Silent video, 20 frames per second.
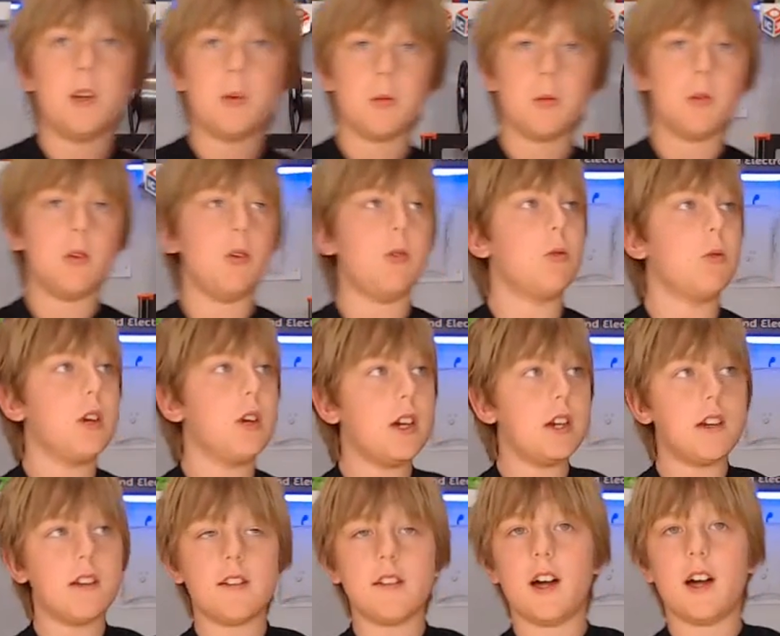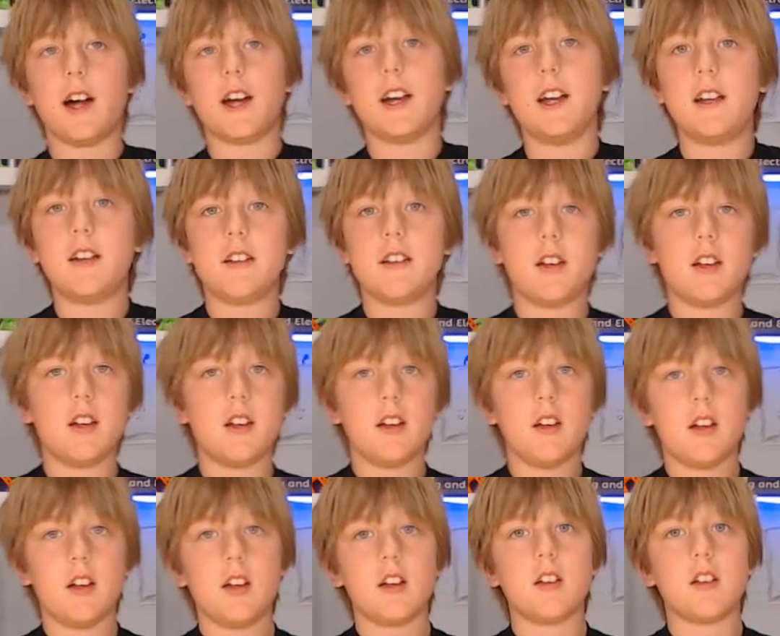will redesign it
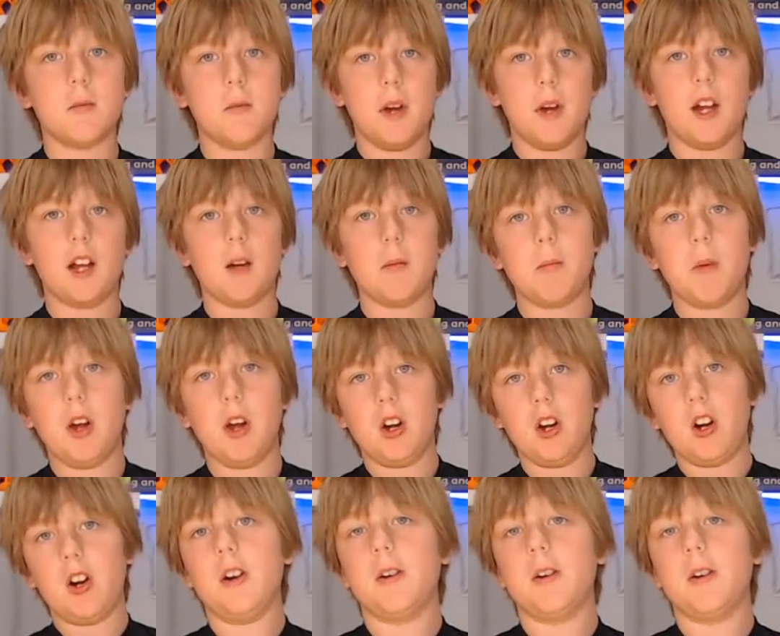to make it better.